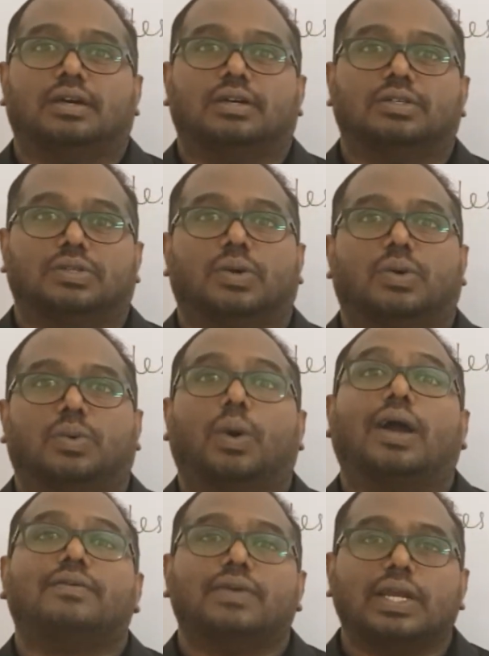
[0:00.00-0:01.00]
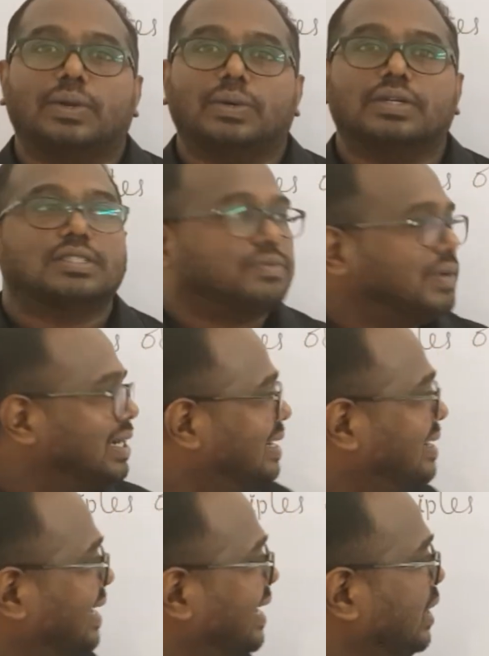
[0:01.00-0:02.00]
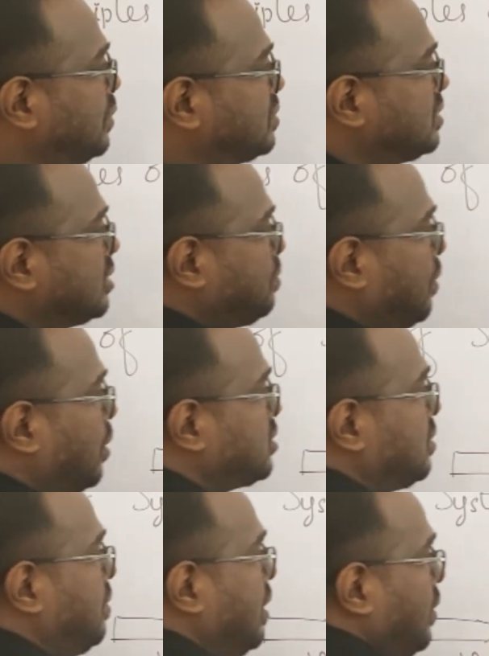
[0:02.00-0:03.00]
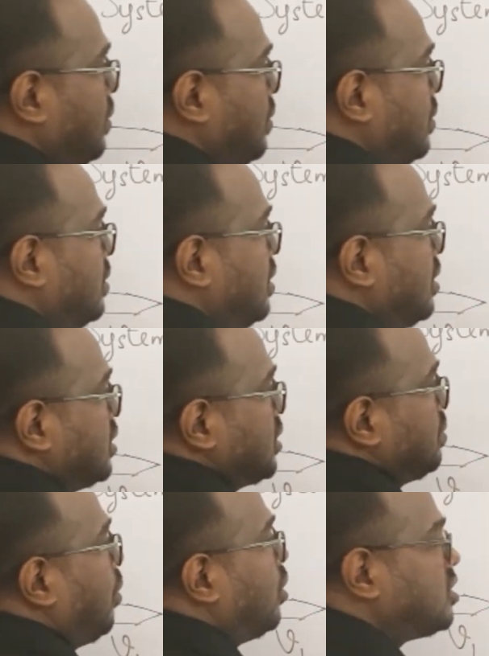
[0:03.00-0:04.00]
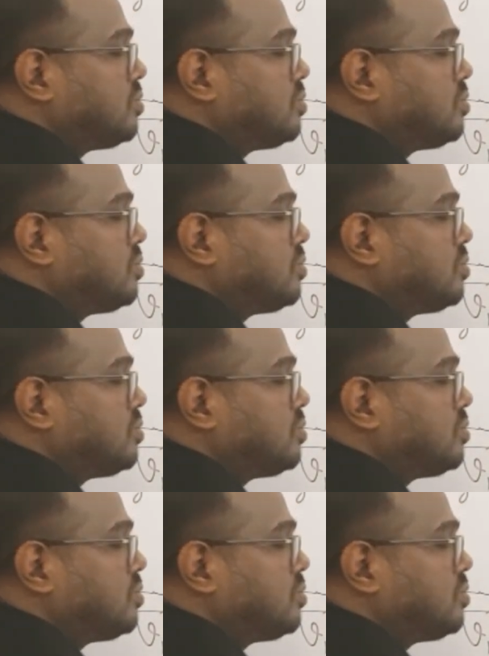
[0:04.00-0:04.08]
So, what we do is we reduce this problem into small